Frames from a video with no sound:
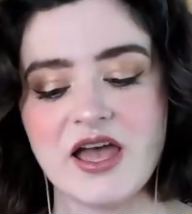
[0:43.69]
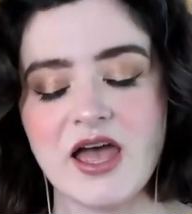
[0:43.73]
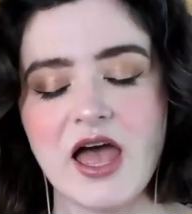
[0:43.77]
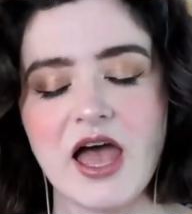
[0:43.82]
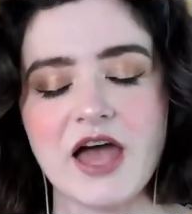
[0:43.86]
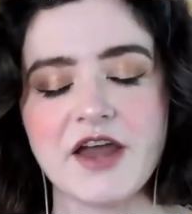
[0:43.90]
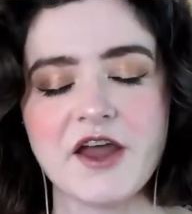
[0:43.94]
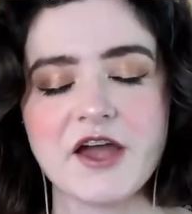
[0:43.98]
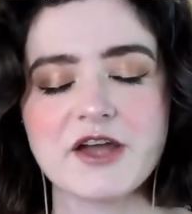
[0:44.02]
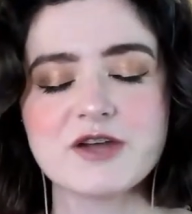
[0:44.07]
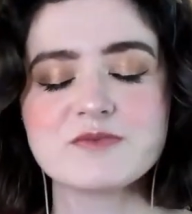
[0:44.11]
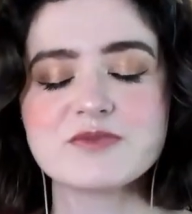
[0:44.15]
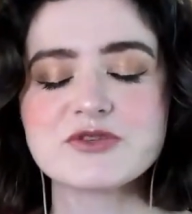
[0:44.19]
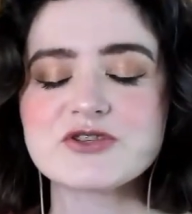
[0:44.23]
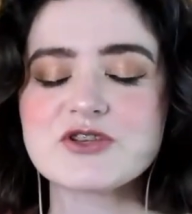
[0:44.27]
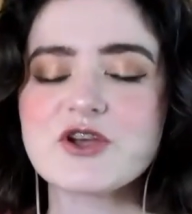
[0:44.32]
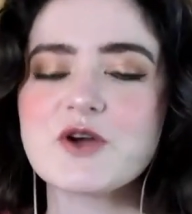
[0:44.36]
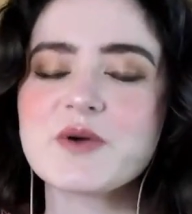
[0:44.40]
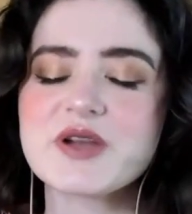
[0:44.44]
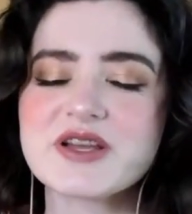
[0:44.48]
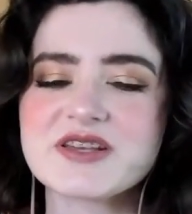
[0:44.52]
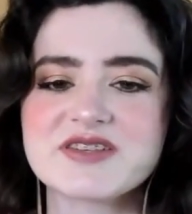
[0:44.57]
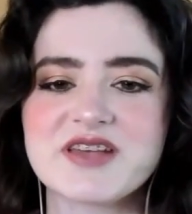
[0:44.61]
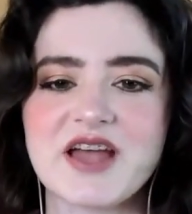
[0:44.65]
And I am
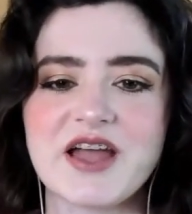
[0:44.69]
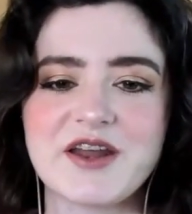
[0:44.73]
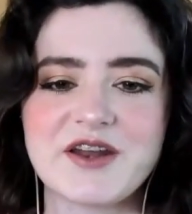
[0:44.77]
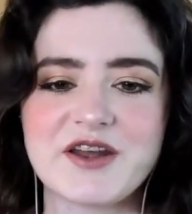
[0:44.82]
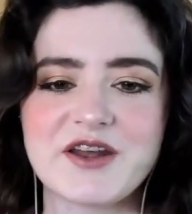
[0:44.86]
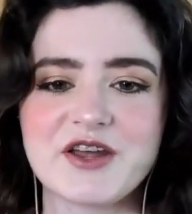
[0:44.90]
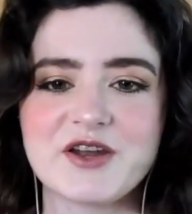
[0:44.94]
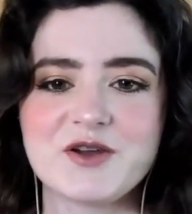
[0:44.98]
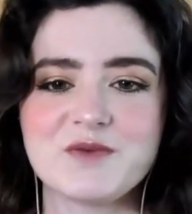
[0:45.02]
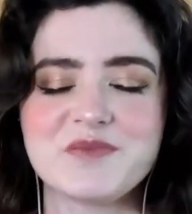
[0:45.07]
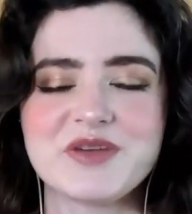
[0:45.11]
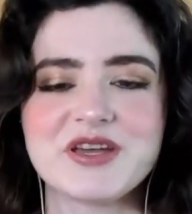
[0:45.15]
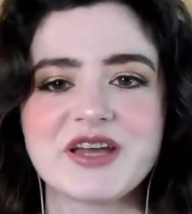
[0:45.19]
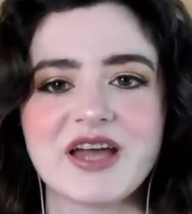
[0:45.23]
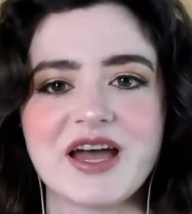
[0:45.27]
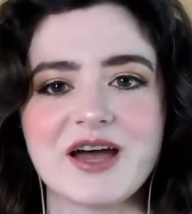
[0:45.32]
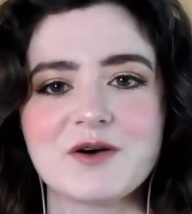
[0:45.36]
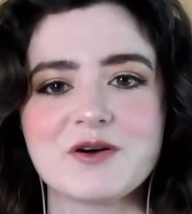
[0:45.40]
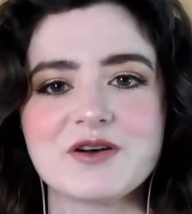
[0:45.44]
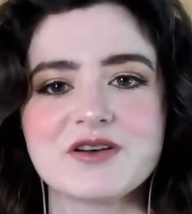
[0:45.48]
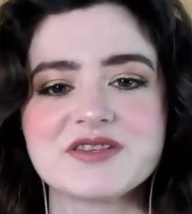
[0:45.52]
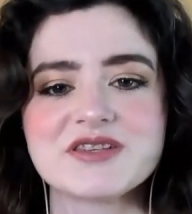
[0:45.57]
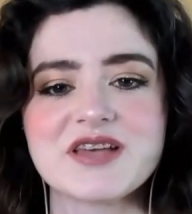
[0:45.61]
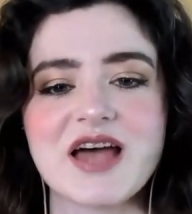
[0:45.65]
so excited
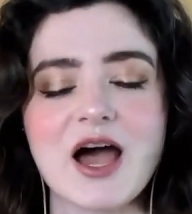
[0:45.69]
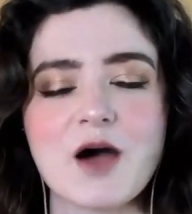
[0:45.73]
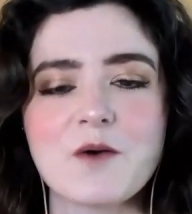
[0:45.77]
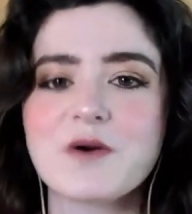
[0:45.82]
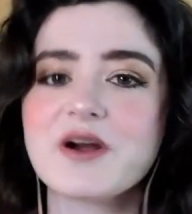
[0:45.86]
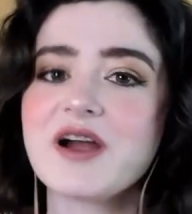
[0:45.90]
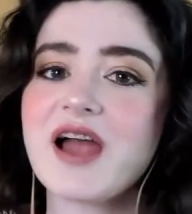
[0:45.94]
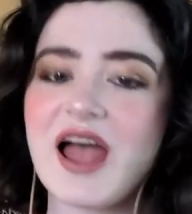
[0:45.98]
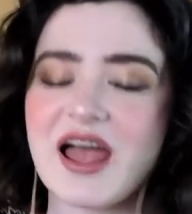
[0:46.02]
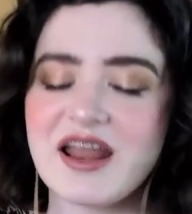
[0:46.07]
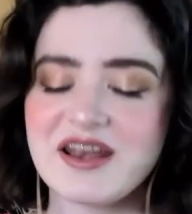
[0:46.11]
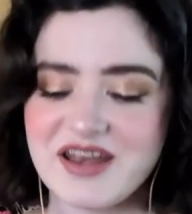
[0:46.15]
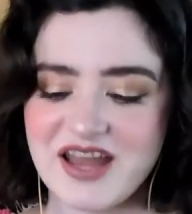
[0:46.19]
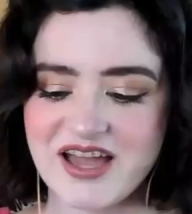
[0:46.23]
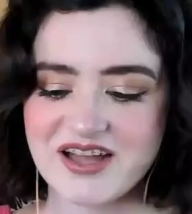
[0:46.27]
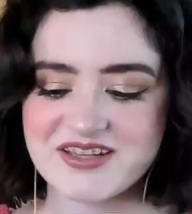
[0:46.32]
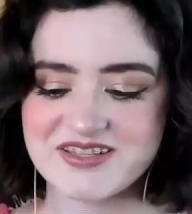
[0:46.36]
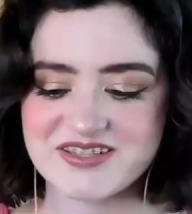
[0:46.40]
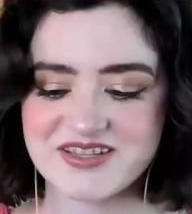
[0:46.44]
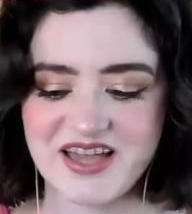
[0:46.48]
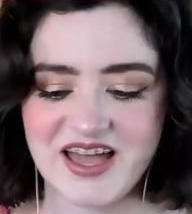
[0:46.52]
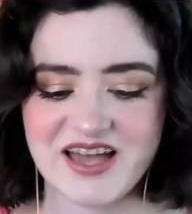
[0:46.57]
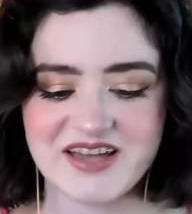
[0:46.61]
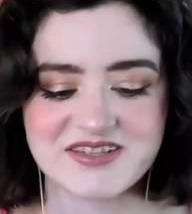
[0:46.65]
because our
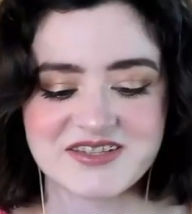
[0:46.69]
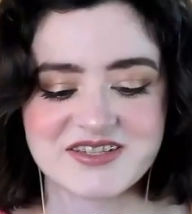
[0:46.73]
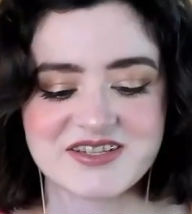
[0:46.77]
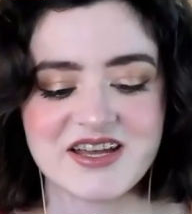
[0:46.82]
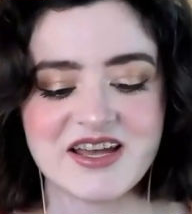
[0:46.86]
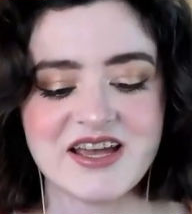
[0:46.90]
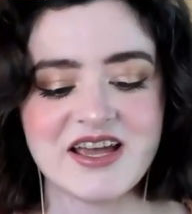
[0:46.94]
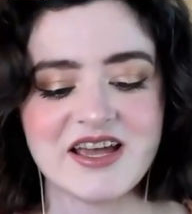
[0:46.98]
next guest